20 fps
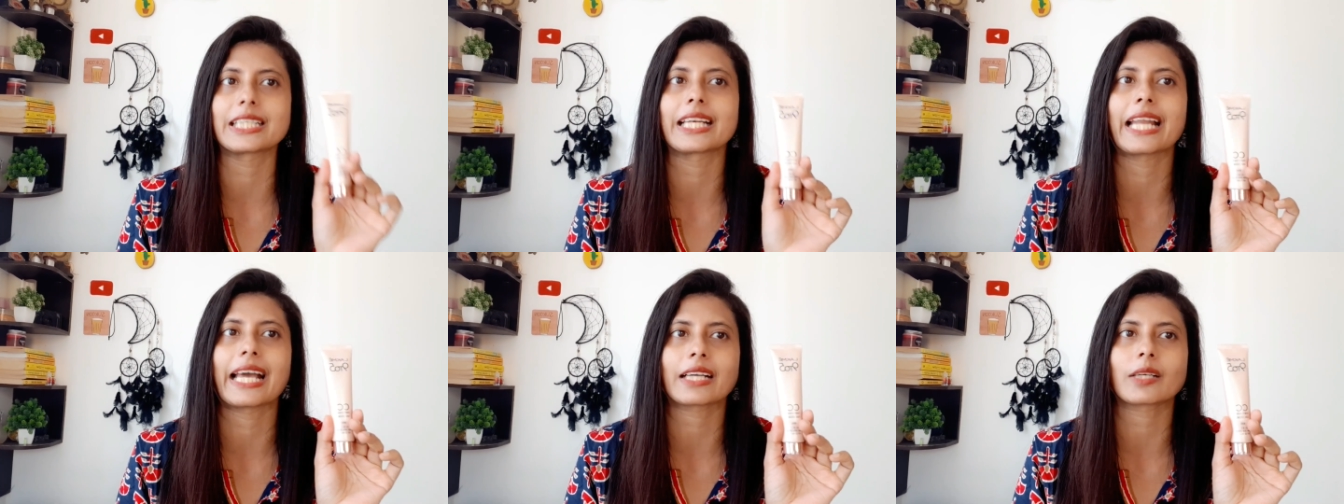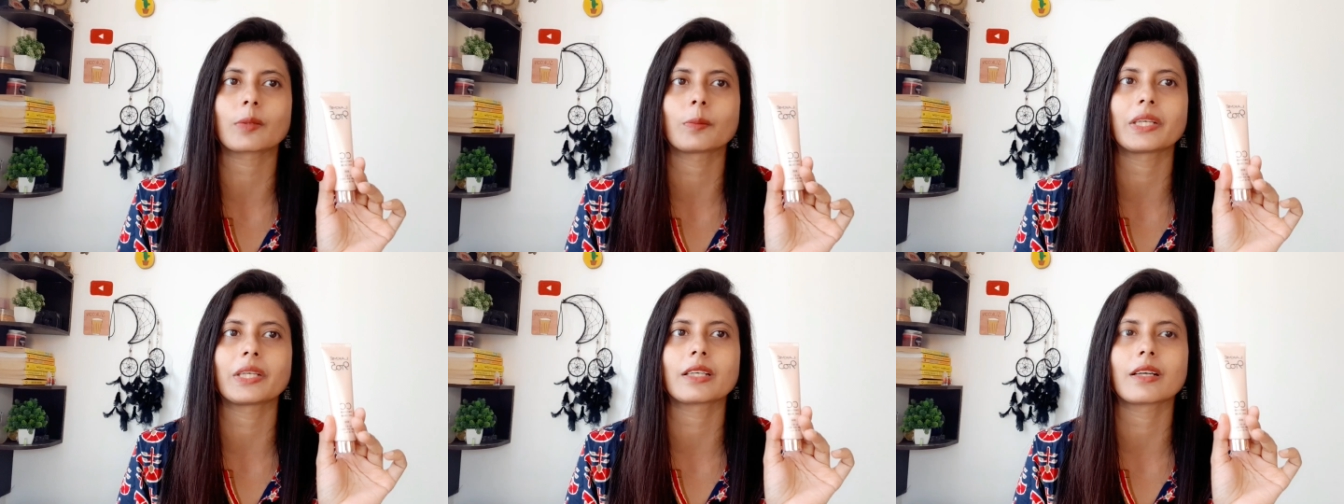
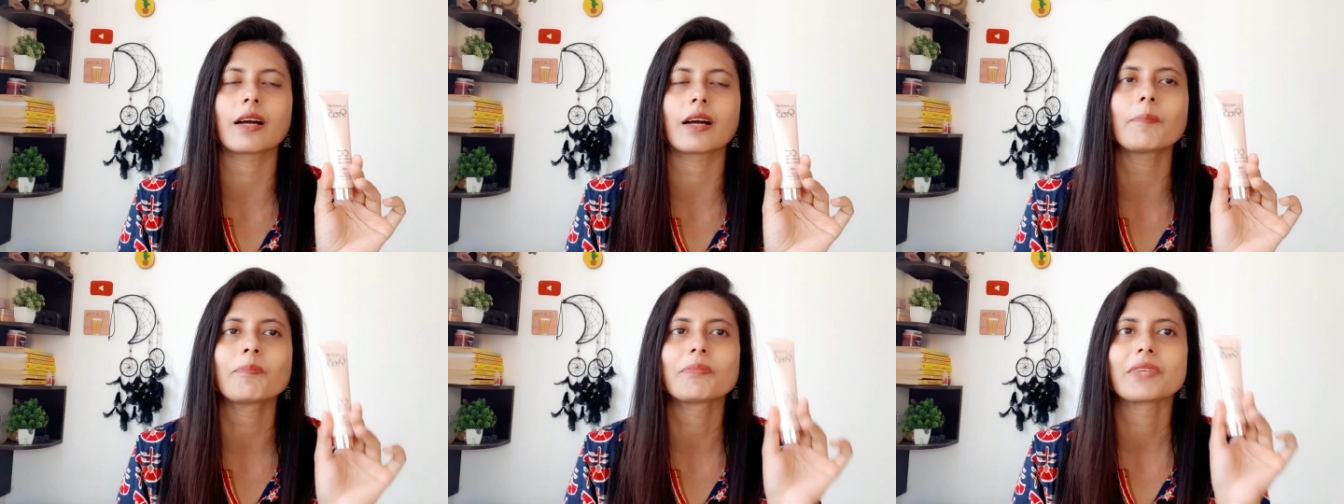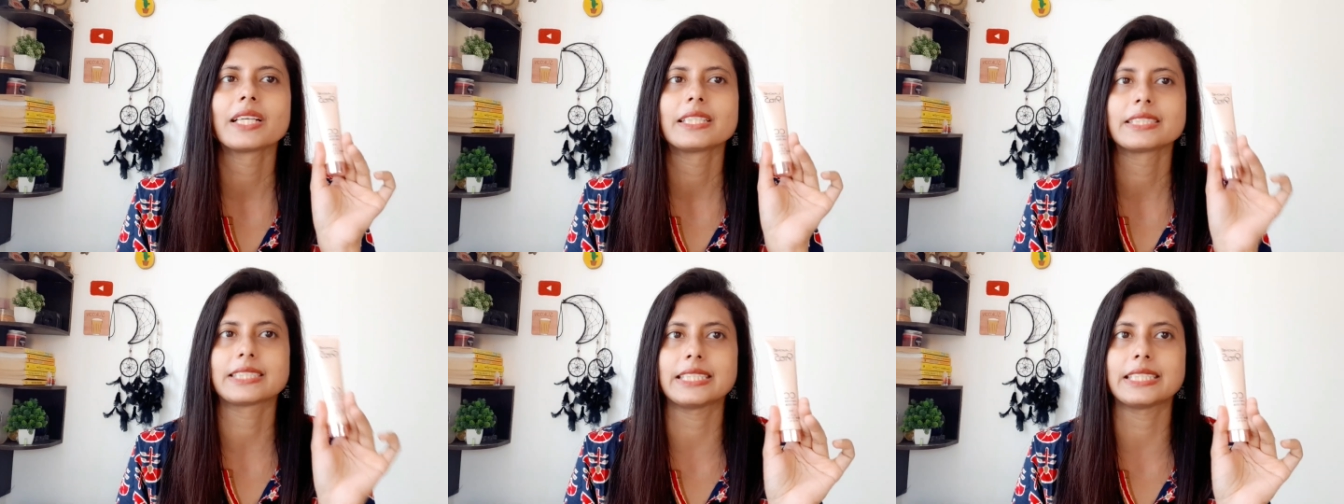Lakme ka
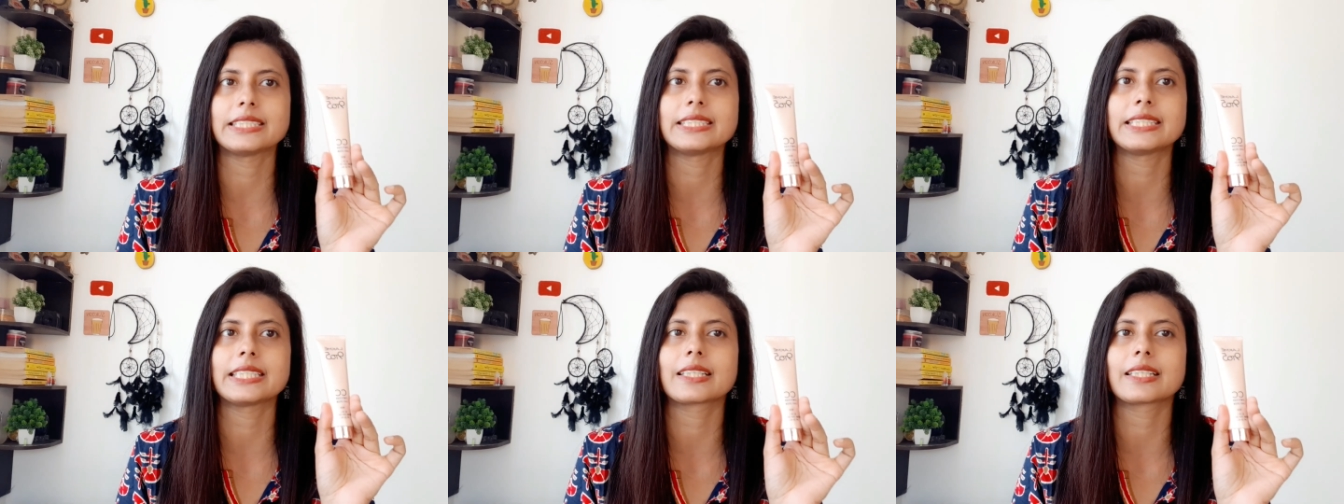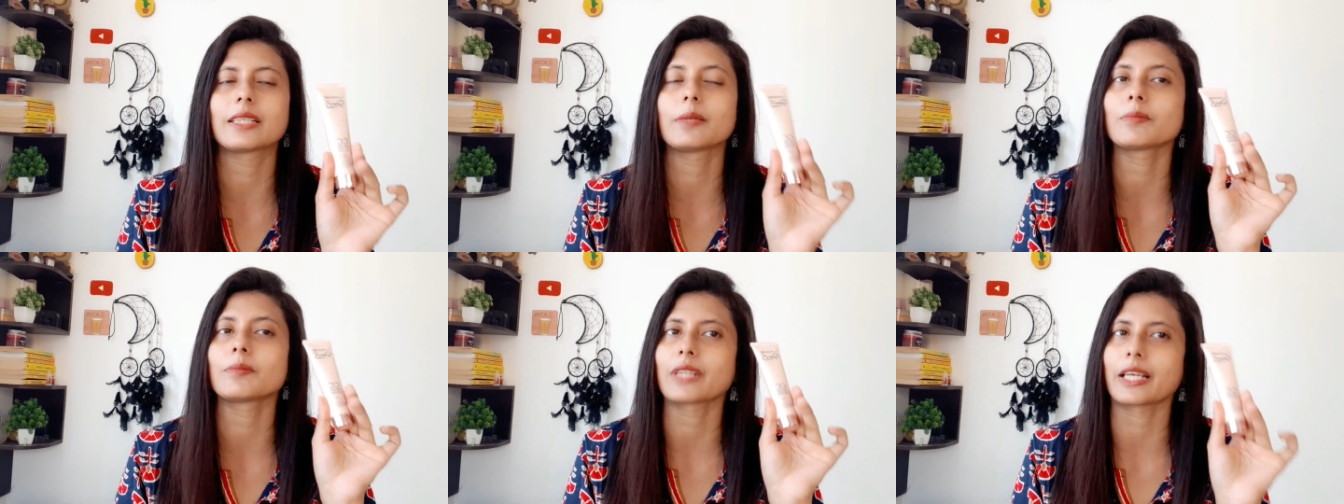CC
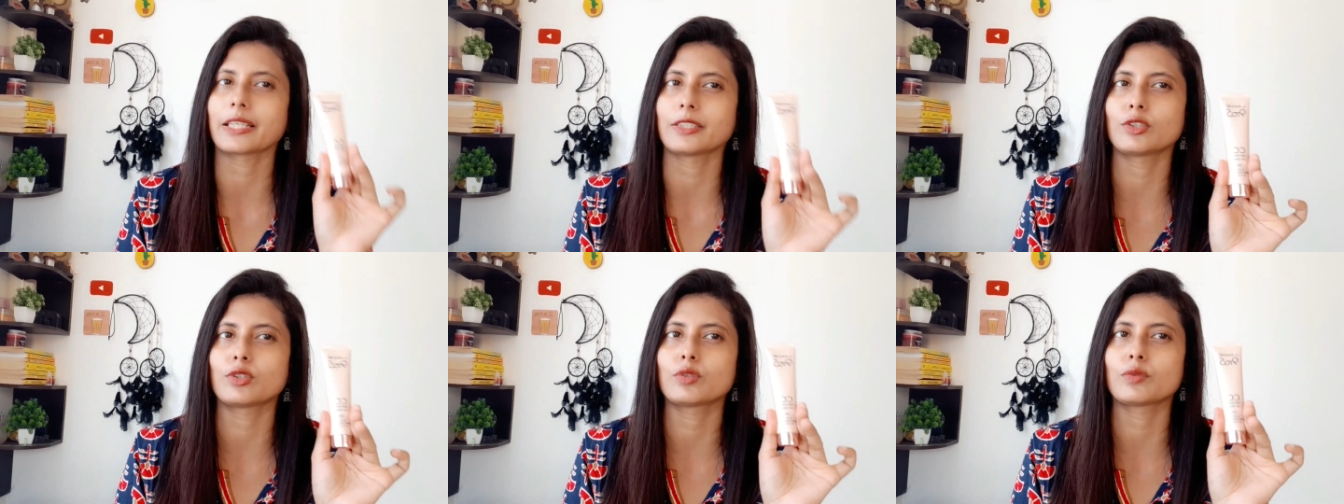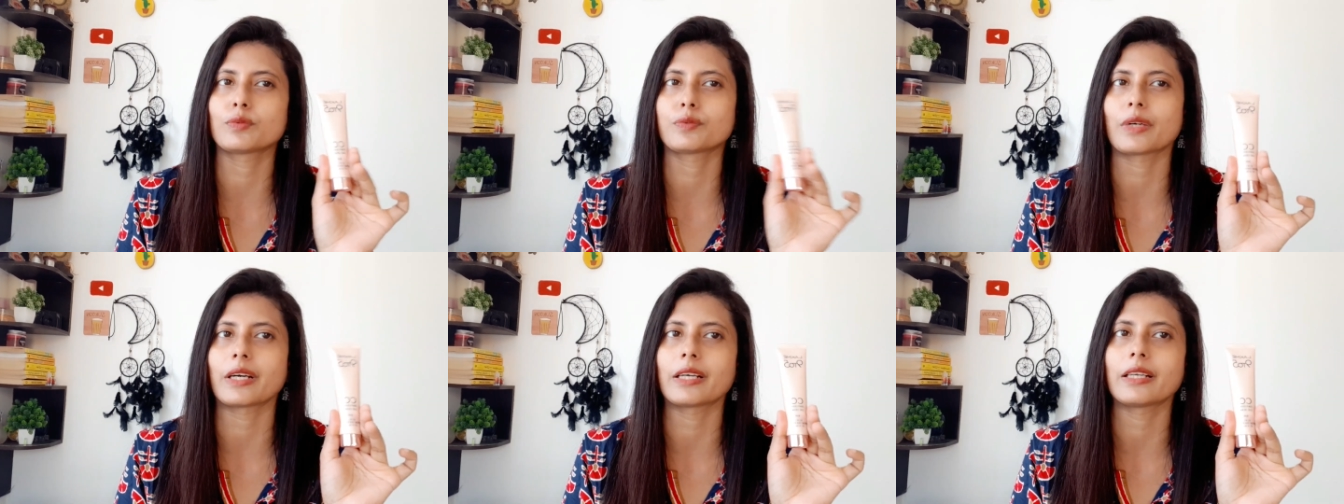cream 9
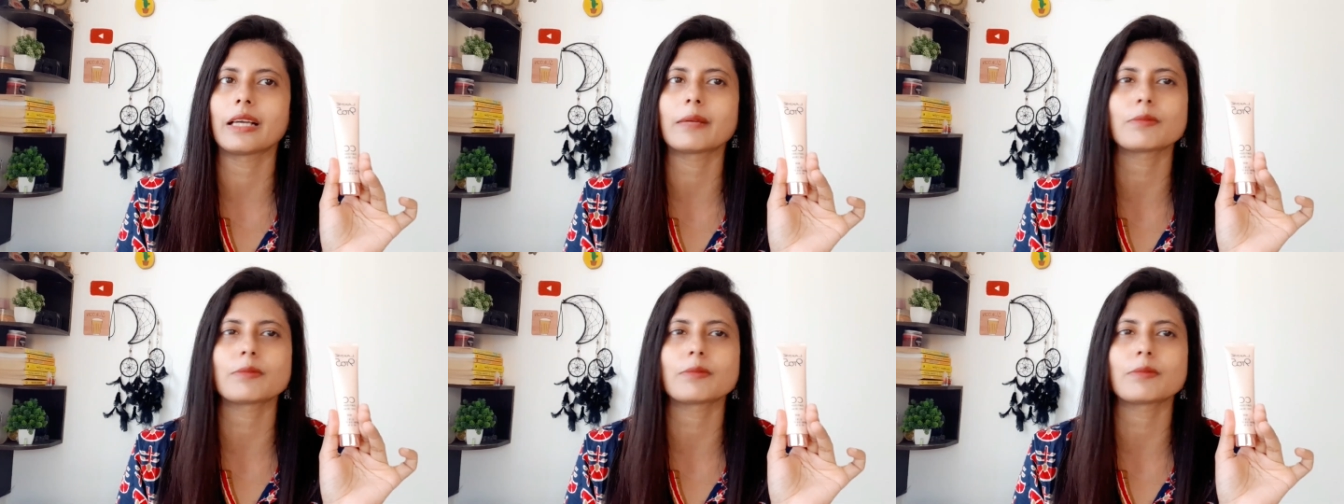to 5.